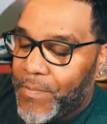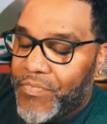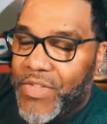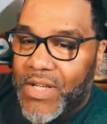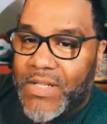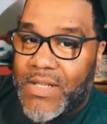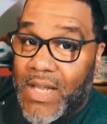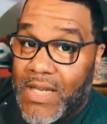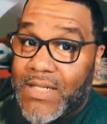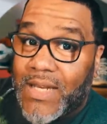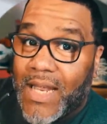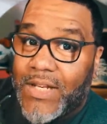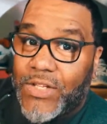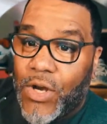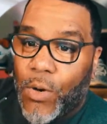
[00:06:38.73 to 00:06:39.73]
this is
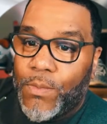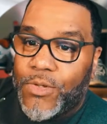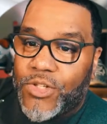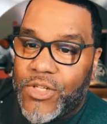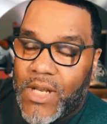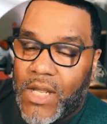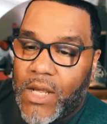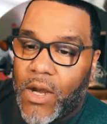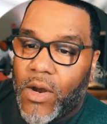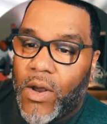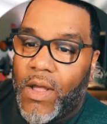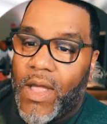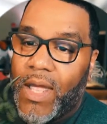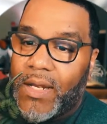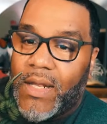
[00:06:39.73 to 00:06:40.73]
a dope sneaker.
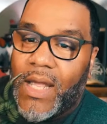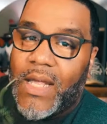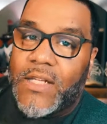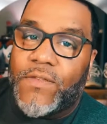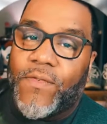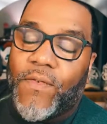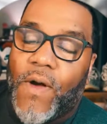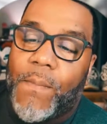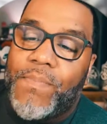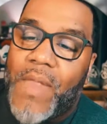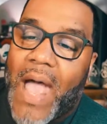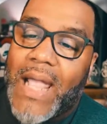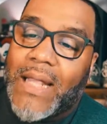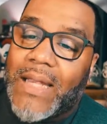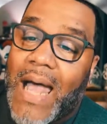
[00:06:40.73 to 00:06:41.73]
It is from
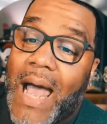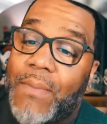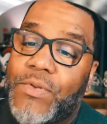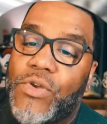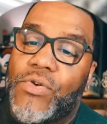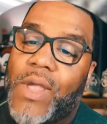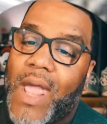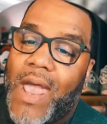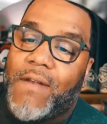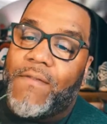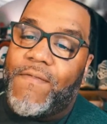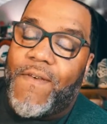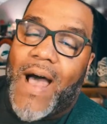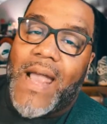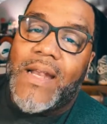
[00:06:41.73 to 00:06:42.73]
Nikelab. You can
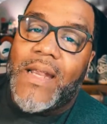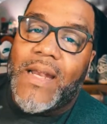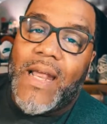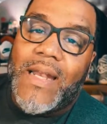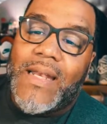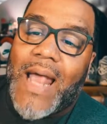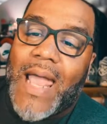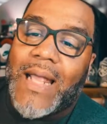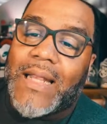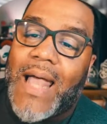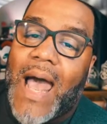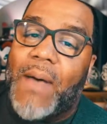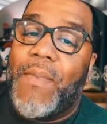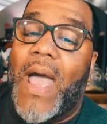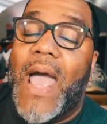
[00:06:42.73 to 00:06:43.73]
find it in
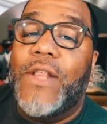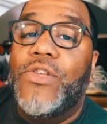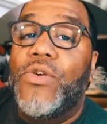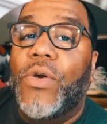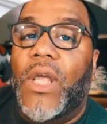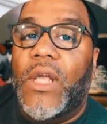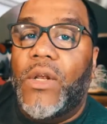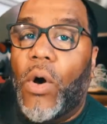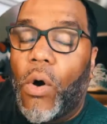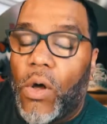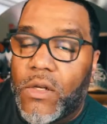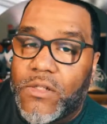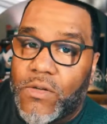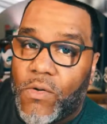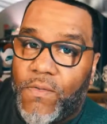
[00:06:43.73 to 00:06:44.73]
Nikelab, and you can
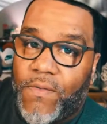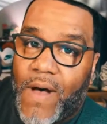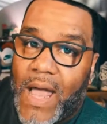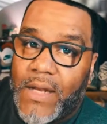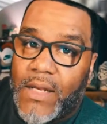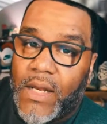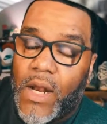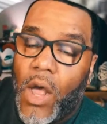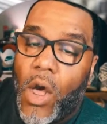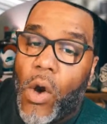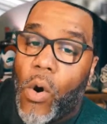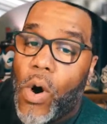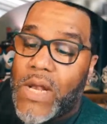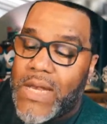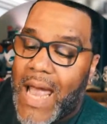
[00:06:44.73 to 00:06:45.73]
also find it
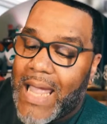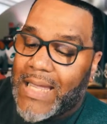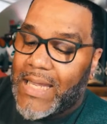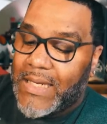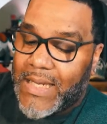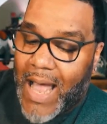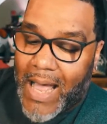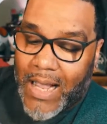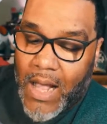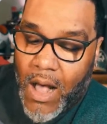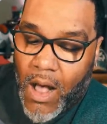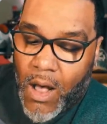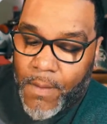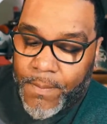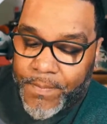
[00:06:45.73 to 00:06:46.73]
on
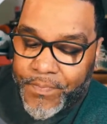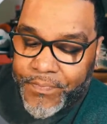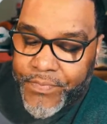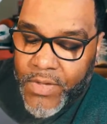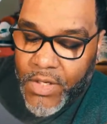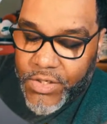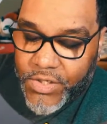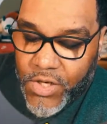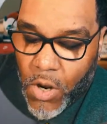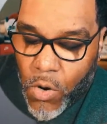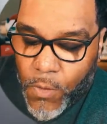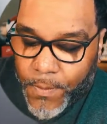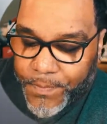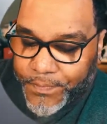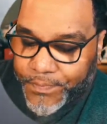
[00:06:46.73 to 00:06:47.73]
Nike.com.
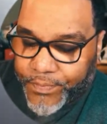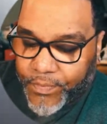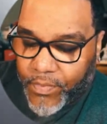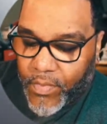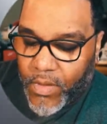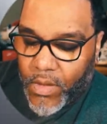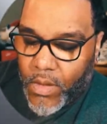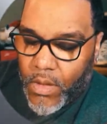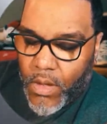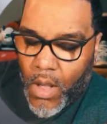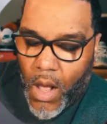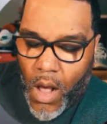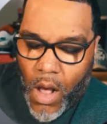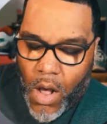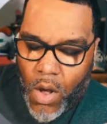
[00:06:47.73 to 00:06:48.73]
So
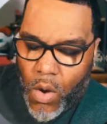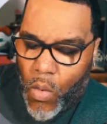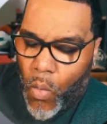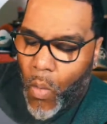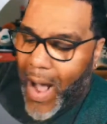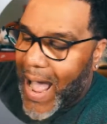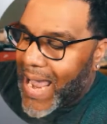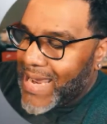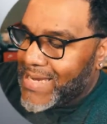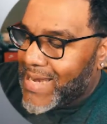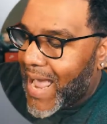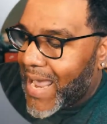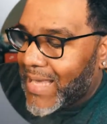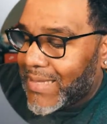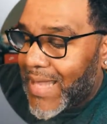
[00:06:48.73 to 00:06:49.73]
why
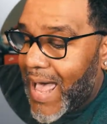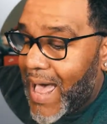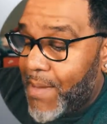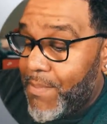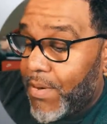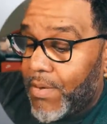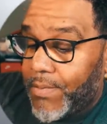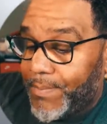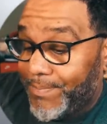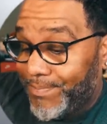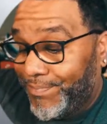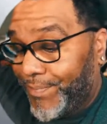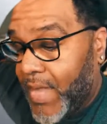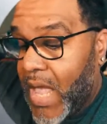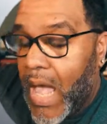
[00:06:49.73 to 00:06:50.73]
Nikelab?
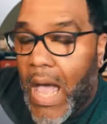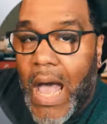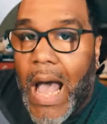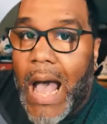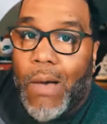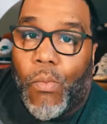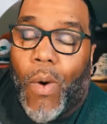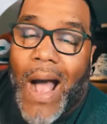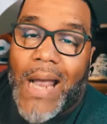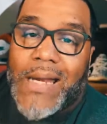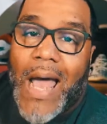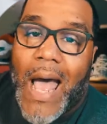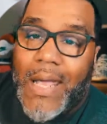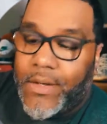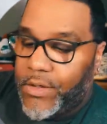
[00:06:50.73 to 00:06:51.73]
Why
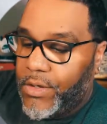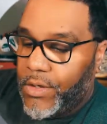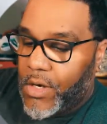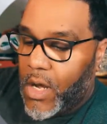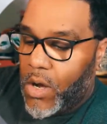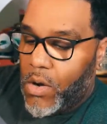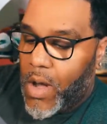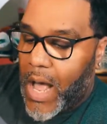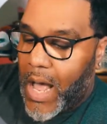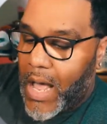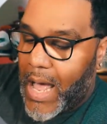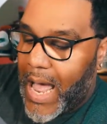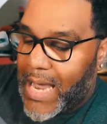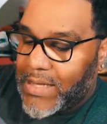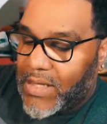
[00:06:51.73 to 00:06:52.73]
not?
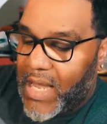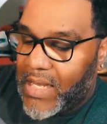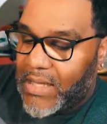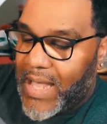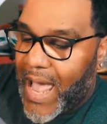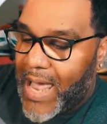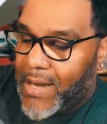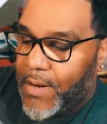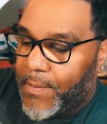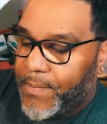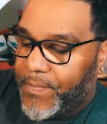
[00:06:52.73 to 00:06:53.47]
I think that